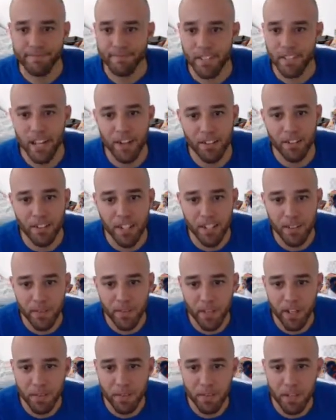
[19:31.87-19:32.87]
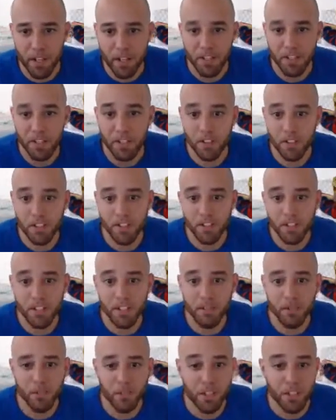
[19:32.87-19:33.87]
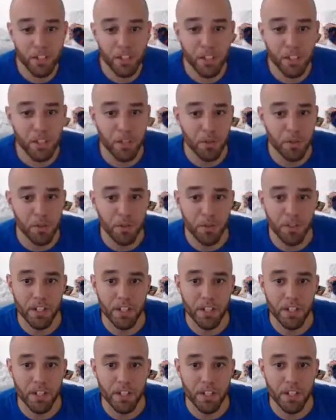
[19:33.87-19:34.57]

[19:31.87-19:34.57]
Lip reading: I don't think we're gonna be able to do this, and if we do,